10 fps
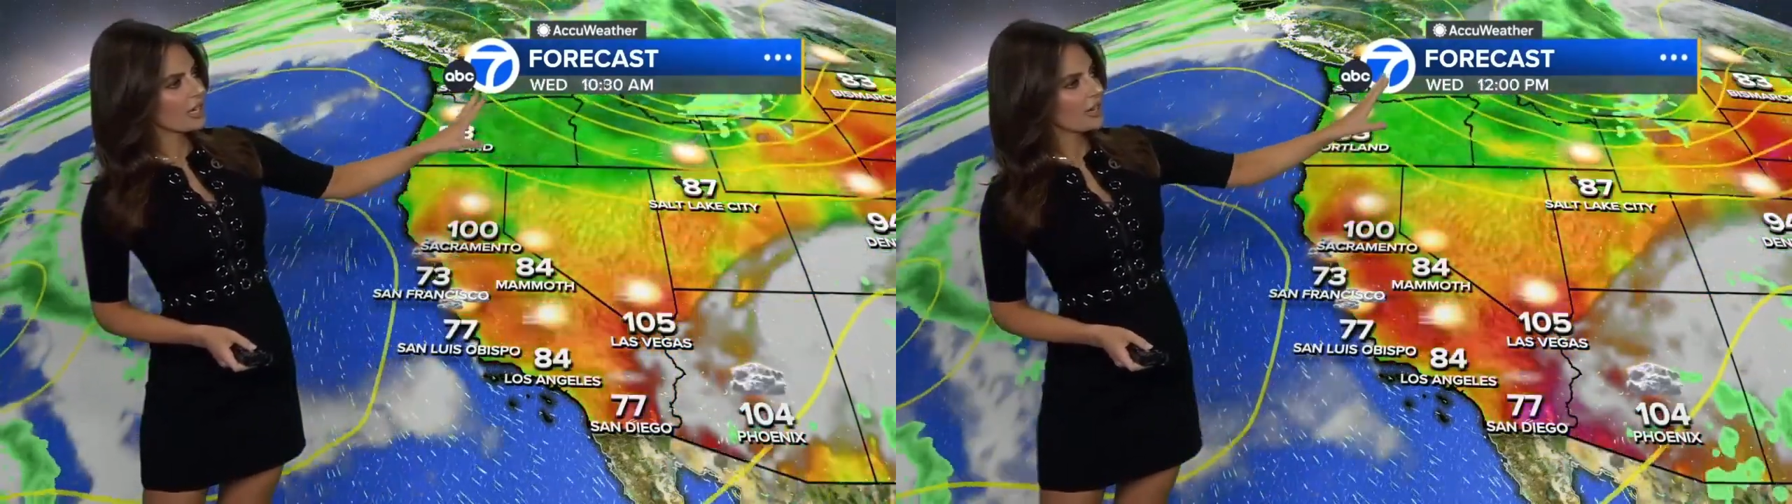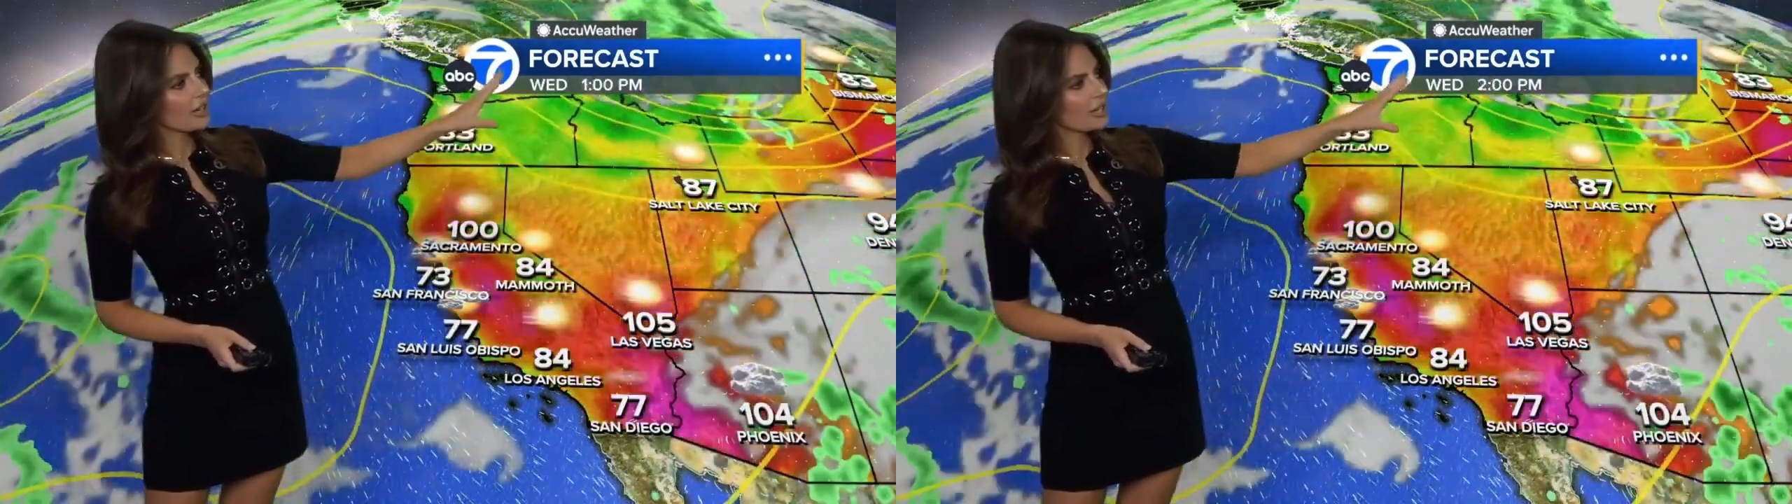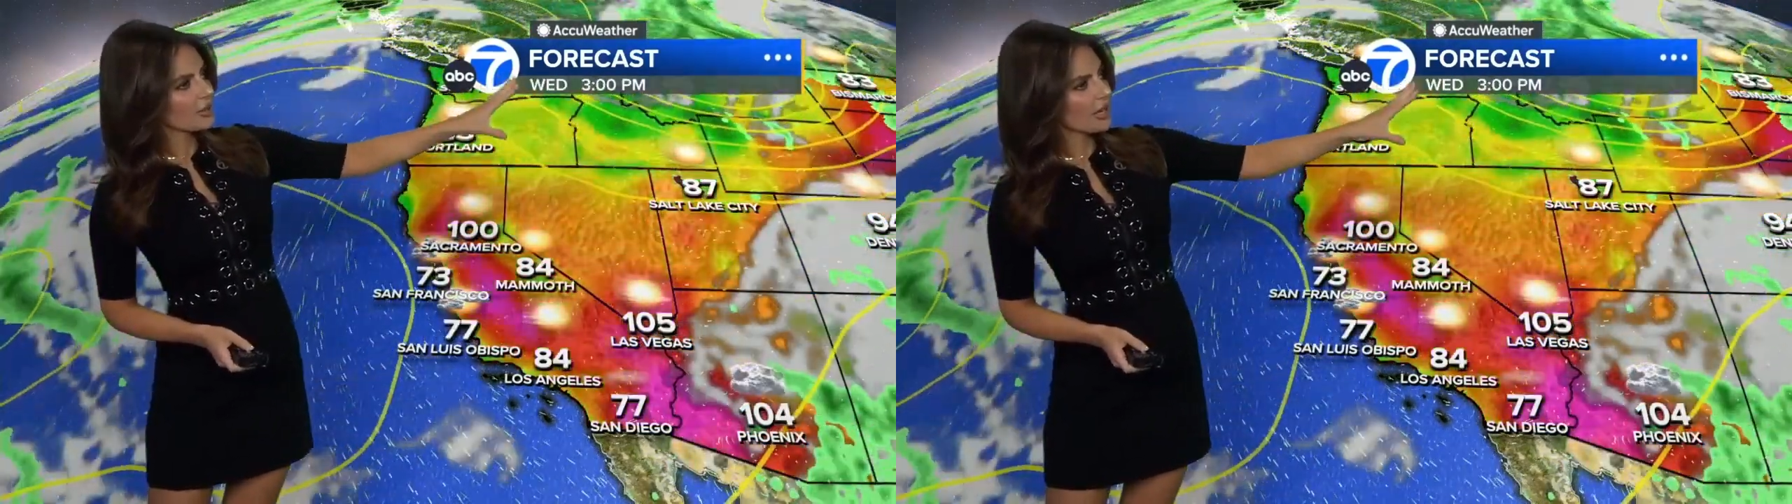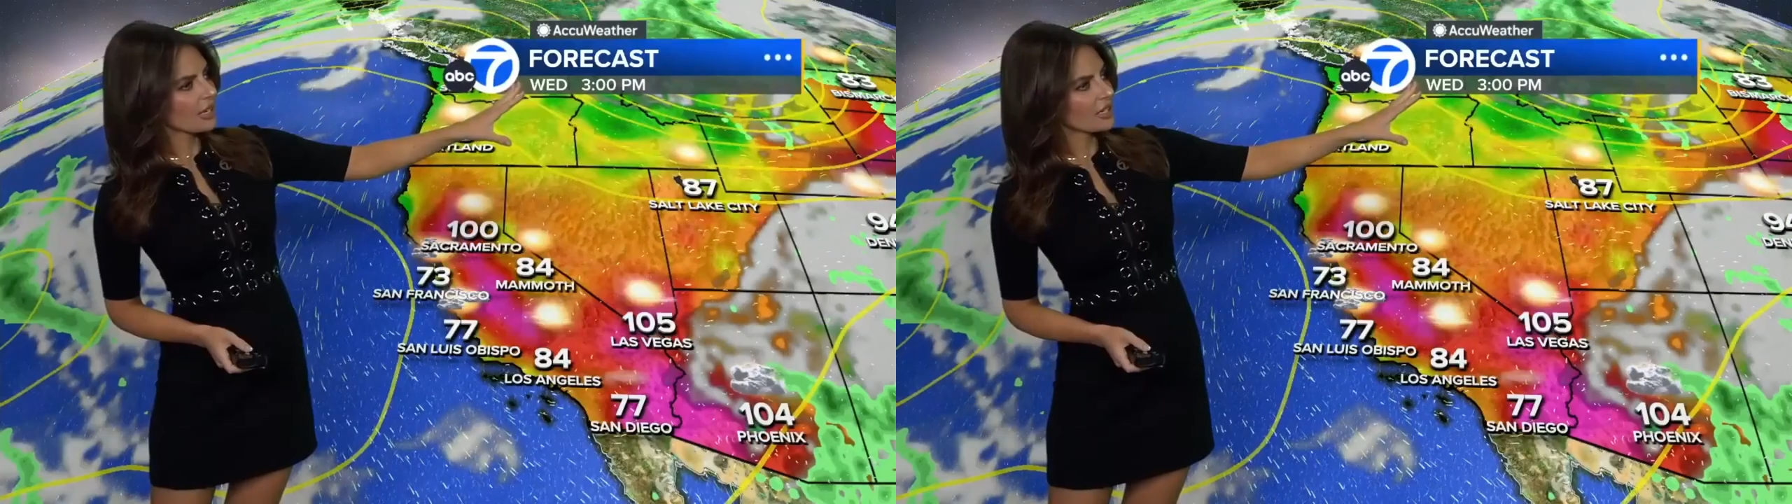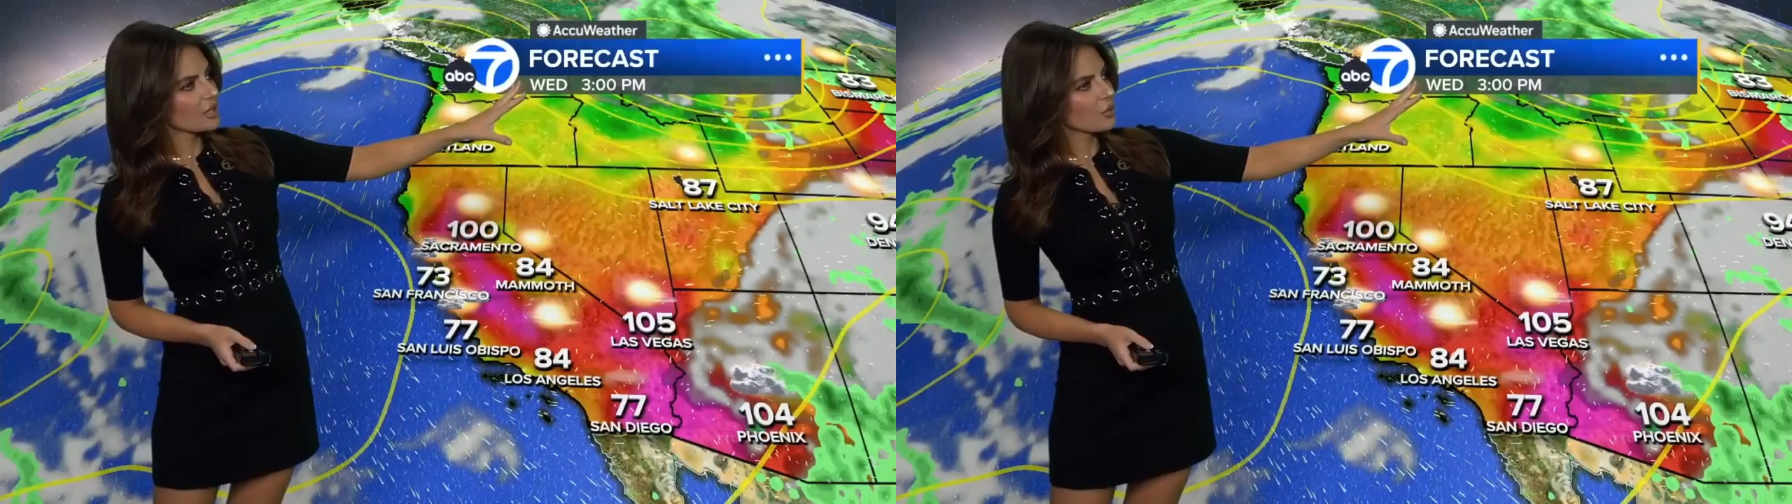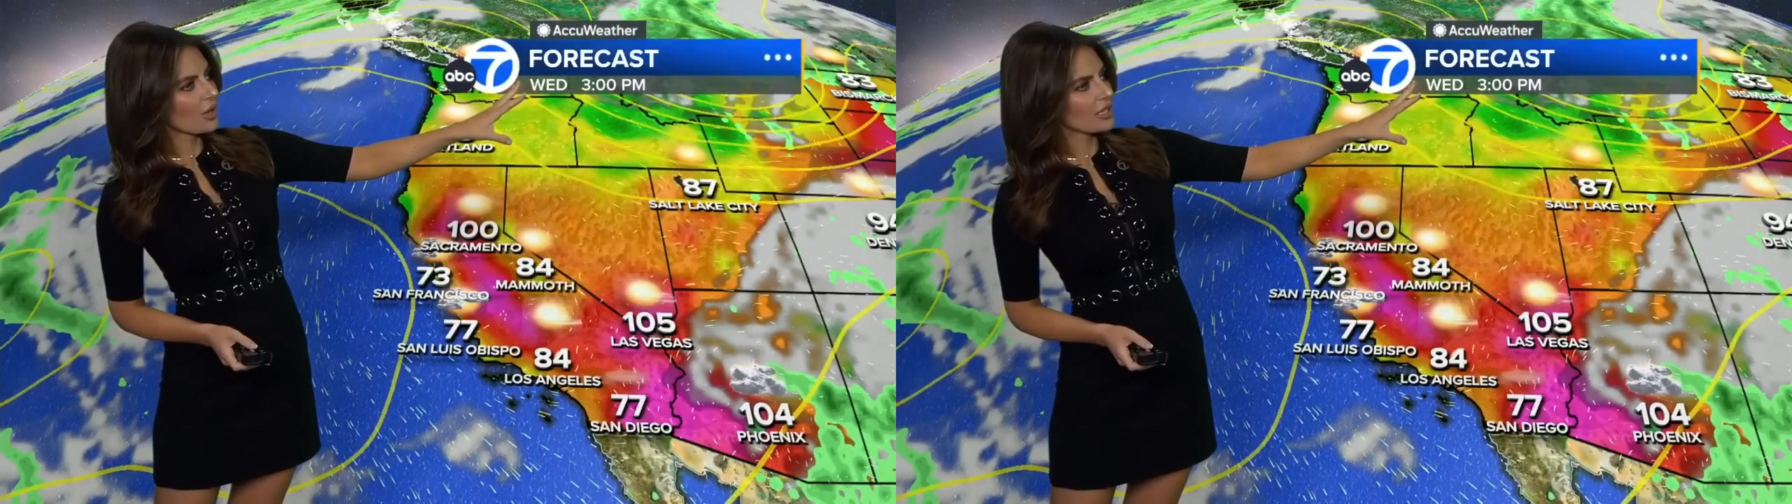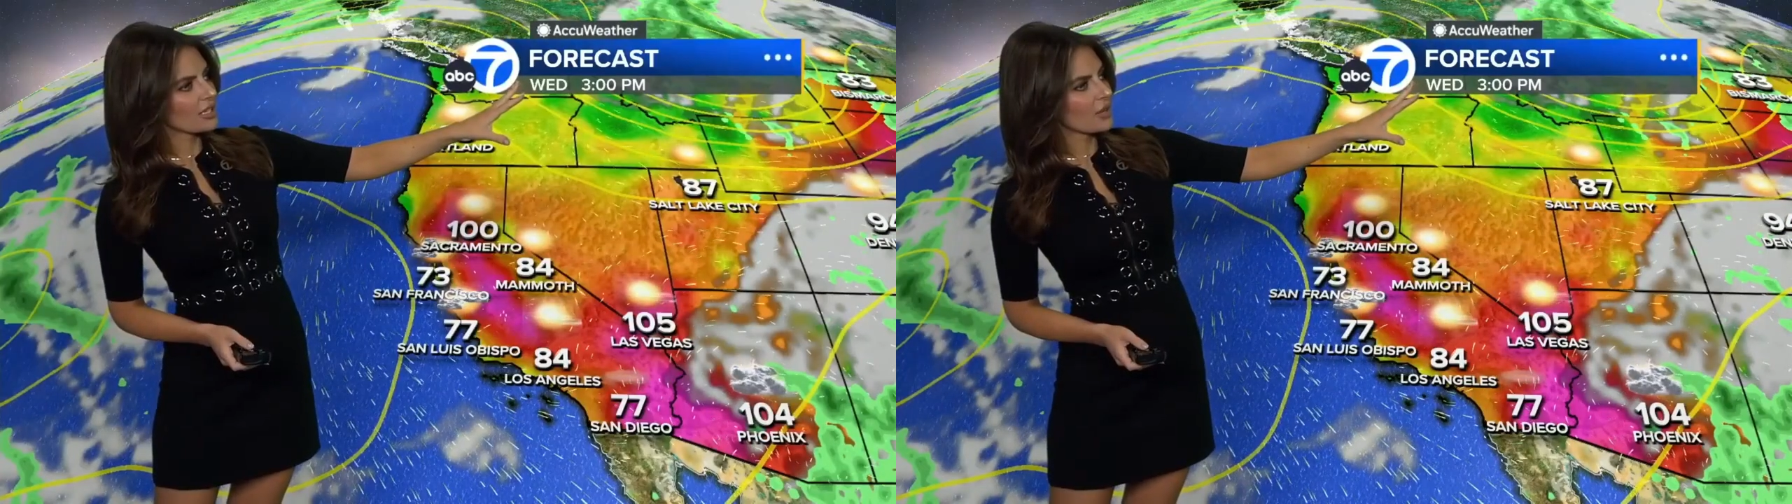And then as we head into Wednesday,